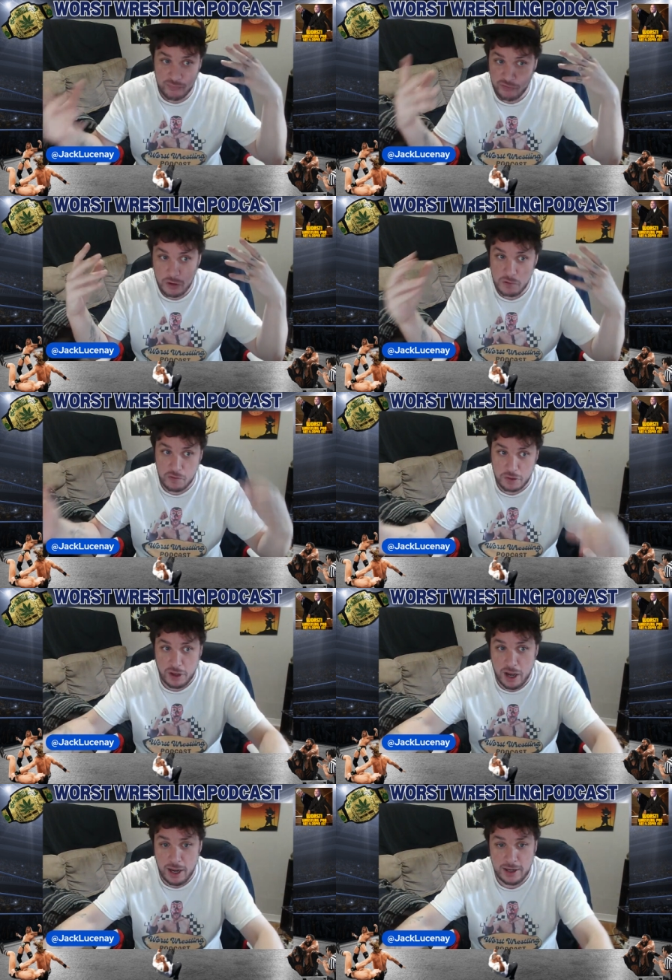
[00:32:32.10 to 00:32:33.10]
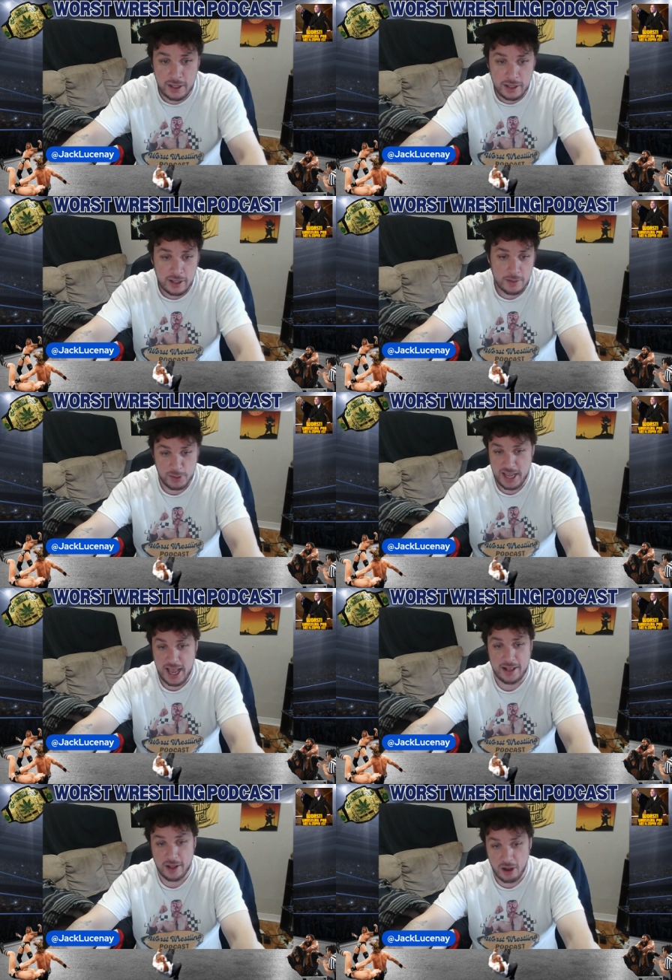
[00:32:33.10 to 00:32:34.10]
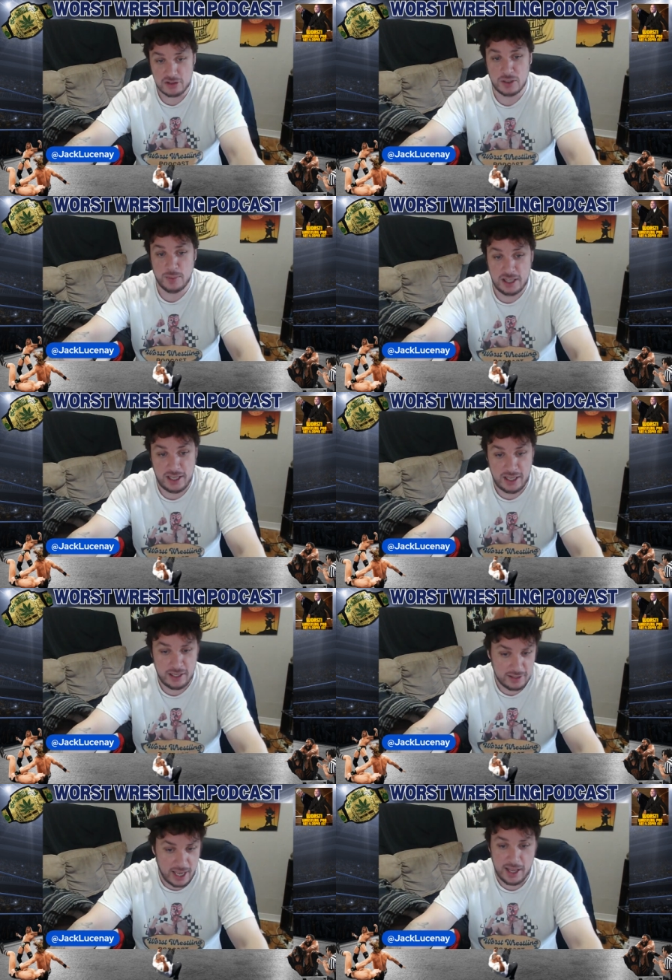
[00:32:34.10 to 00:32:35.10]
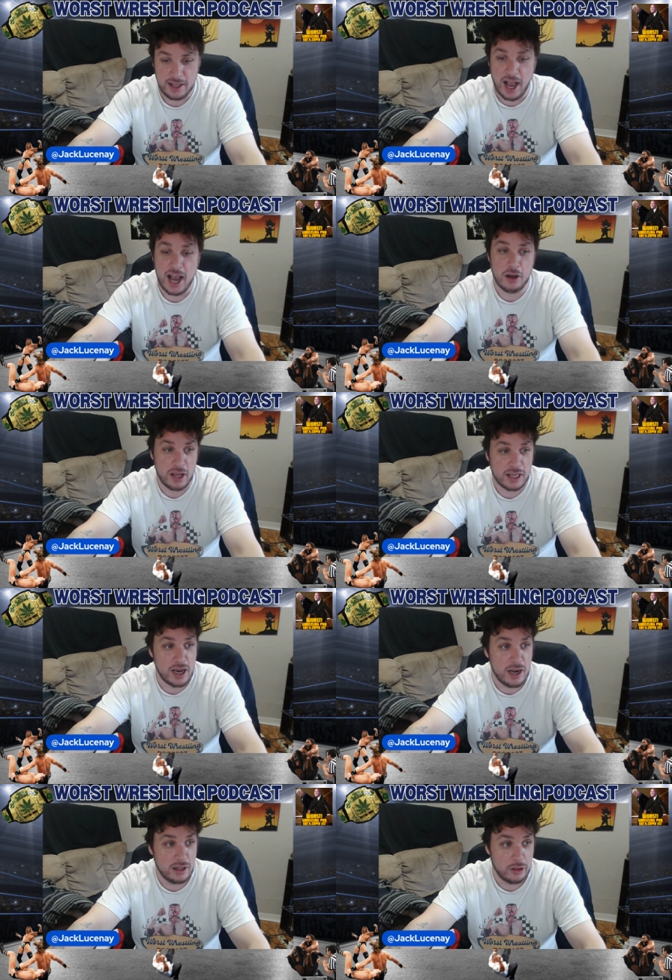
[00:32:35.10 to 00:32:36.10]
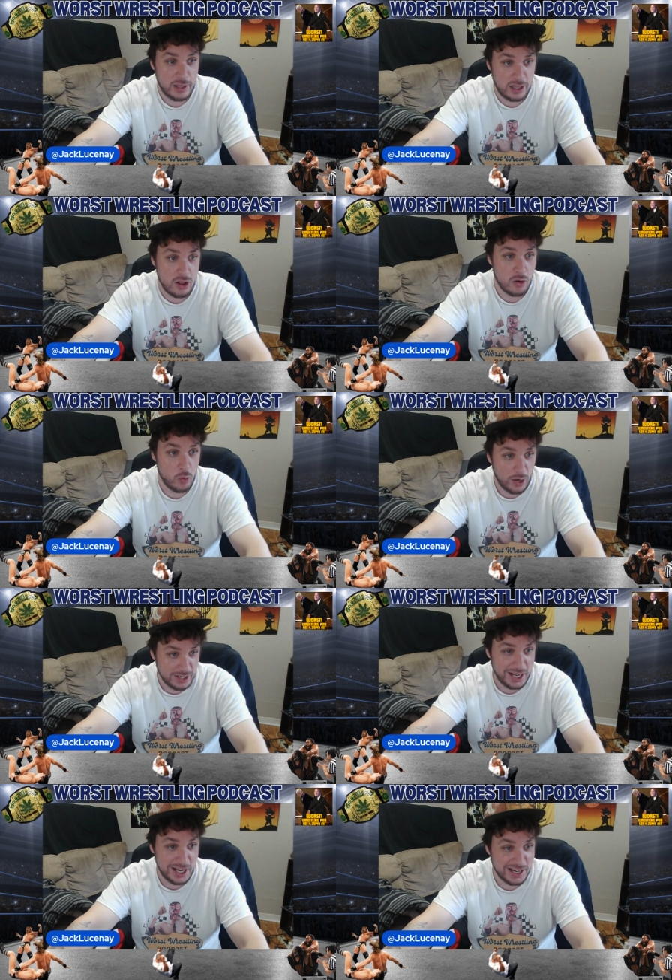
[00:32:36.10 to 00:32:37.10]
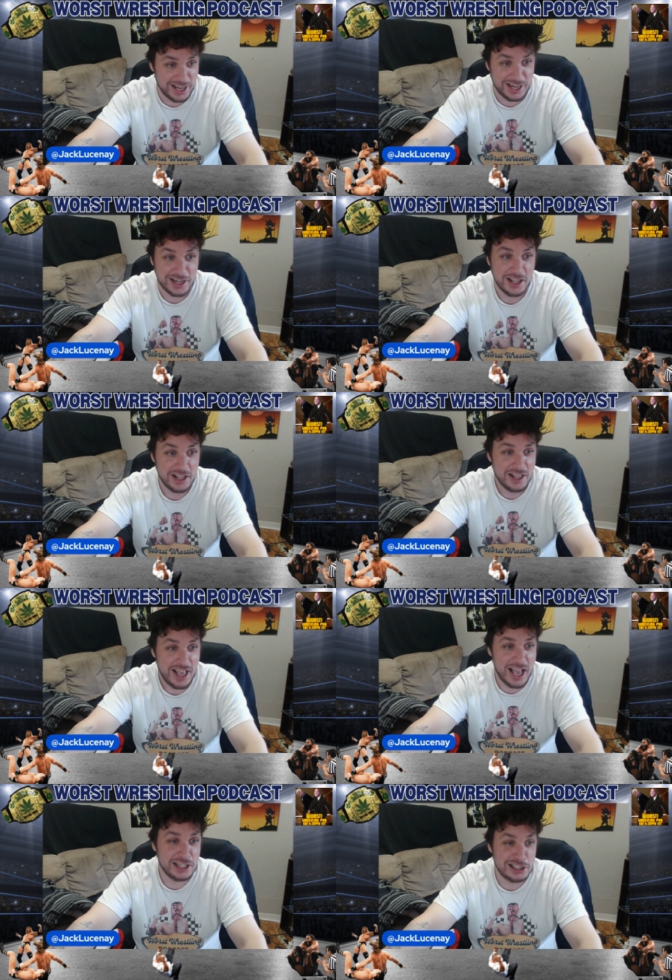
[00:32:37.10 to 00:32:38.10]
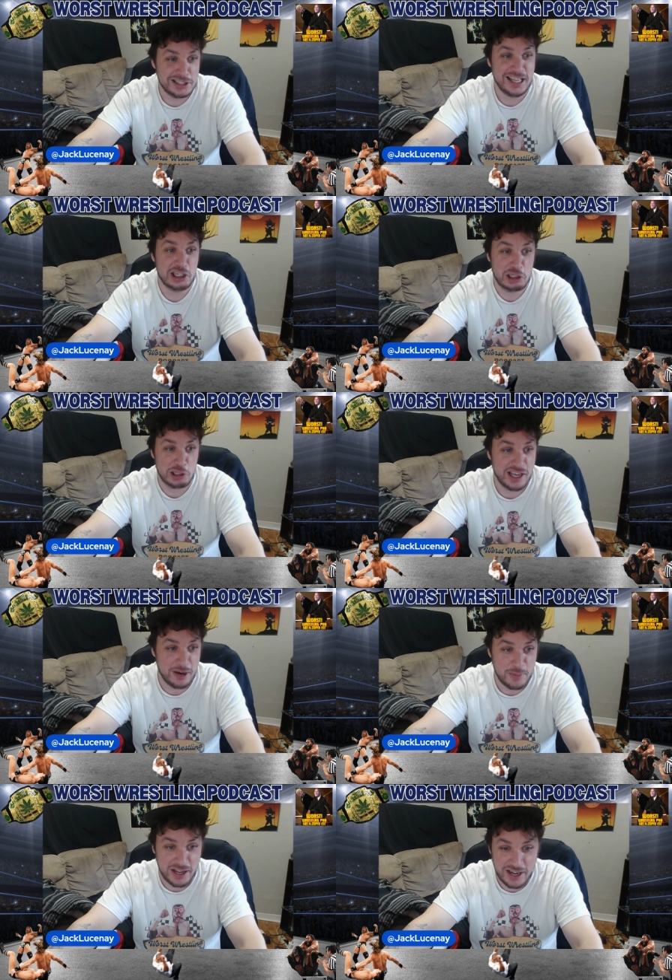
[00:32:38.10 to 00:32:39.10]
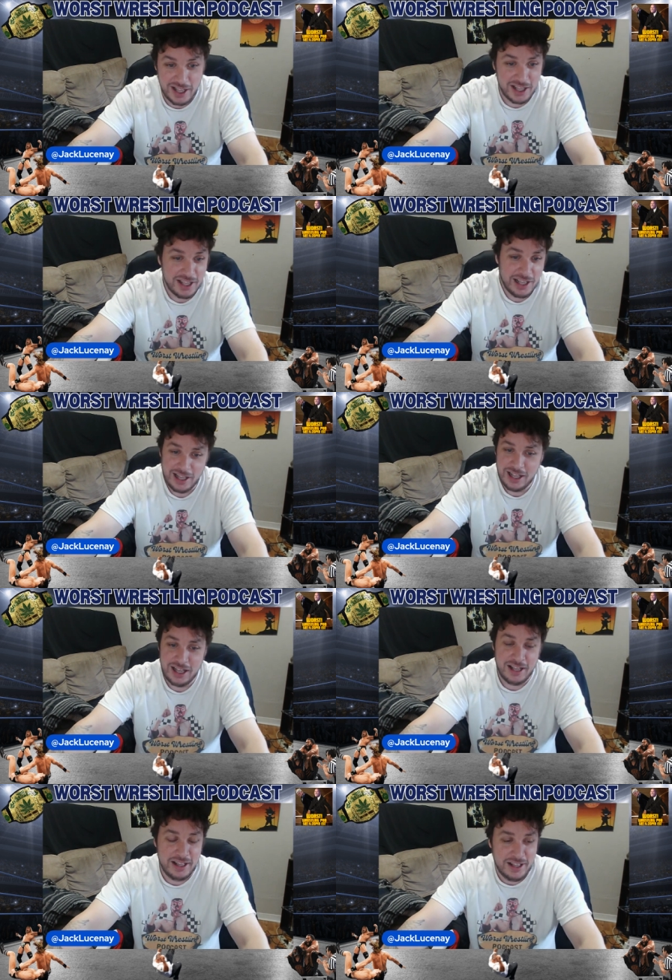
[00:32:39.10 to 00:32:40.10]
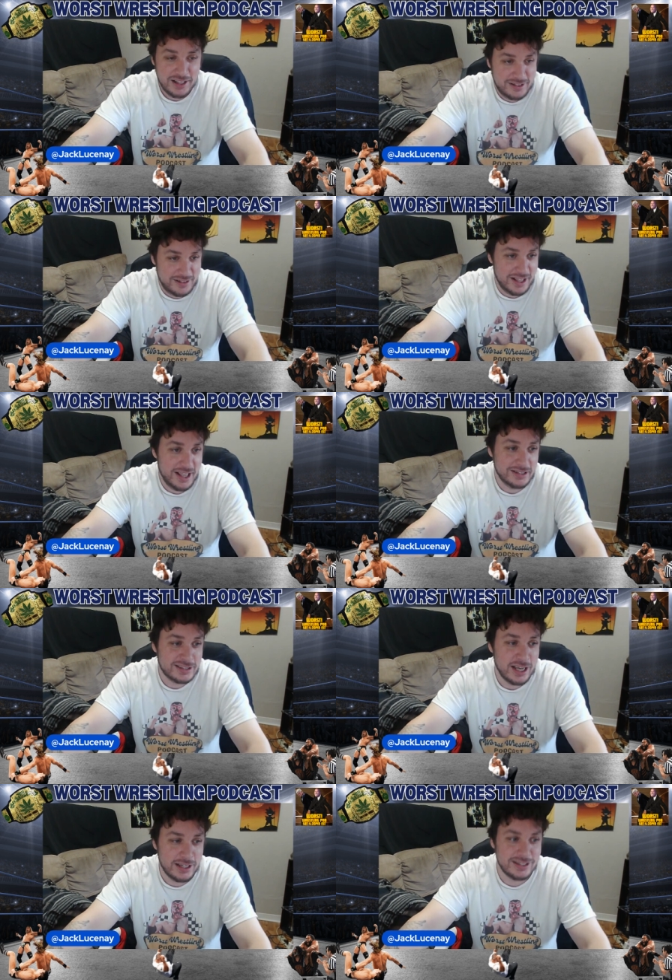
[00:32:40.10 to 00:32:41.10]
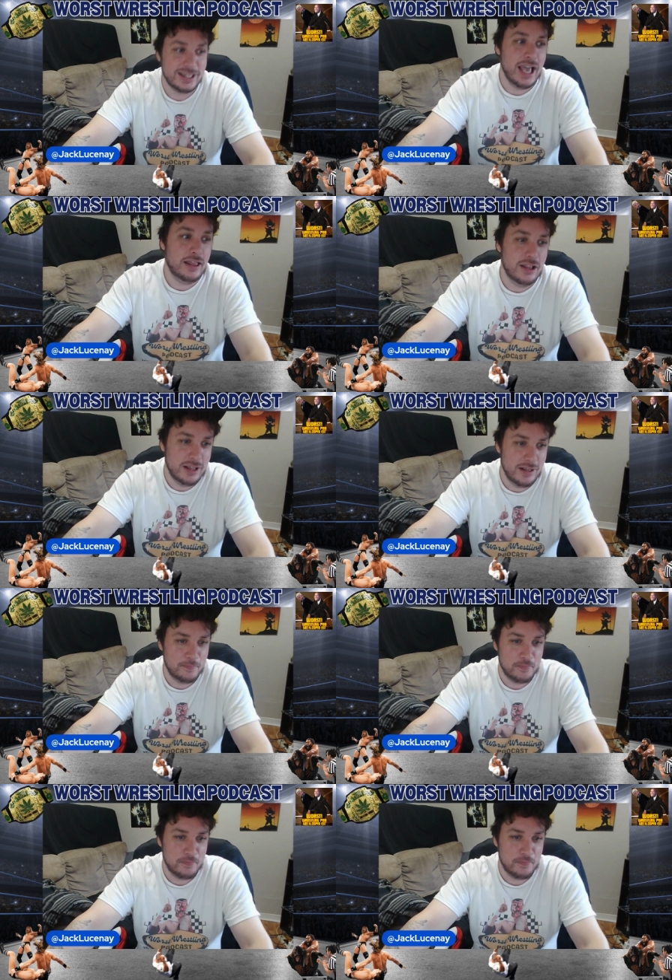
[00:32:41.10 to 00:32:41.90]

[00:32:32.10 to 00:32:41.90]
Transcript: food for thought. But yeah, ultimately, I know I got a little bit long-winded and existential there, but it's because, again,